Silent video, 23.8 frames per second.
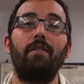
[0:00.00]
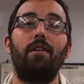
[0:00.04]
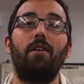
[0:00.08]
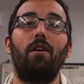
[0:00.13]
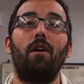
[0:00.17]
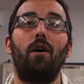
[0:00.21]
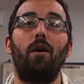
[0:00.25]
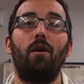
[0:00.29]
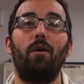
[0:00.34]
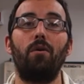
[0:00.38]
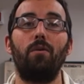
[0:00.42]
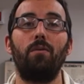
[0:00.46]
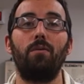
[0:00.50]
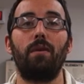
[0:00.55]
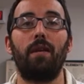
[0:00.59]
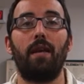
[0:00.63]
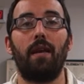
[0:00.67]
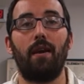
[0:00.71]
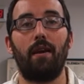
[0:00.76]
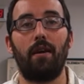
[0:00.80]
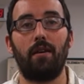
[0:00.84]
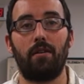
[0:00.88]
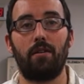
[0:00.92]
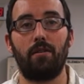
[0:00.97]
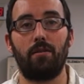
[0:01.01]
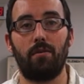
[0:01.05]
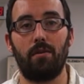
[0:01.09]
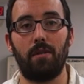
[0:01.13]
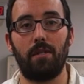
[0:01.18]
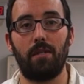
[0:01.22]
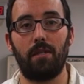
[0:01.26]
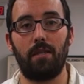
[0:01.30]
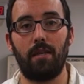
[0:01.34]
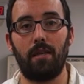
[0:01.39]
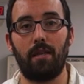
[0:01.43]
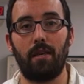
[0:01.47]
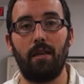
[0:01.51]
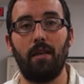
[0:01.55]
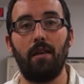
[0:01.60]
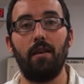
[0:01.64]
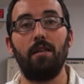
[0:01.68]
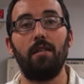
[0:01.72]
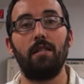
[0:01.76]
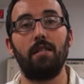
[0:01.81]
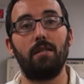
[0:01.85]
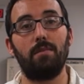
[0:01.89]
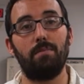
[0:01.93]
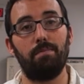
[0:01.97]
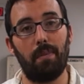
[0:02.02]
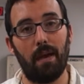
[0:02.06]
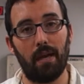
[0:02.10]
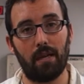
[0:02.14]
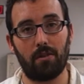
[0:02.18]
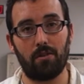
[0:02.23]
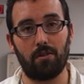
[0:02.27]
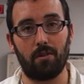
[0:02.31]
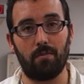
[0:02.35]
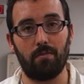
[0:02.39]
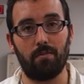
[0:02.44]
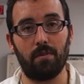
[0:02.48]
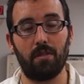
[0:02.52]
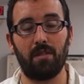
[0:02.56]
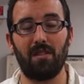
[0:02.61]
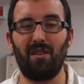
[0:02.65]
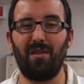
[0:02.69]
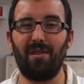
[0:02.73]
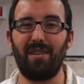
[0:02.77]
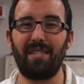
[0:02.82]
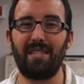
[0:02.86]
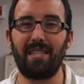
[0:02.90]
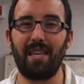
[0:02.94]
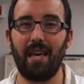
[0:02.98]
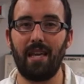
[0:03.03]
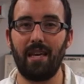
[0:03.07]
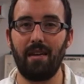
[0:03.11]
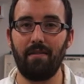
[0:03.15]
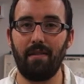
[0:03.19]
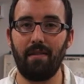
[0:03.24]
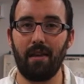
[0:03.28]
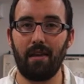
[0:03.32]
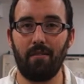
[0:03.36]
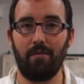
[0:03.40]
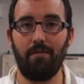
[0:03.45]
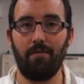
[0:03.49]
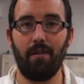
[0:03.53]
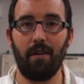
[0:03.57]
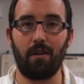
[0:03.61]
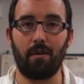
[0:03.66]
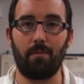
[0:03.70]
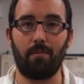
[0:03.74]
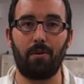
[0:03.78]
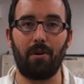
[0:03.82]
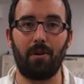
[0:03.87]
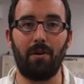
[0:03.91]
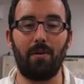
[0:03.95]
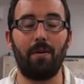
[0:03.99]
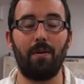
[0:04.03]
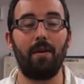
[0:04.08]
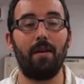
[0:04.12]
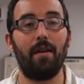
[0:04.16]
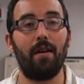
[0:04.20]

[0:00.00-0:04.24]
their own characteristic spectrum. So it's kind of like a fingerprint.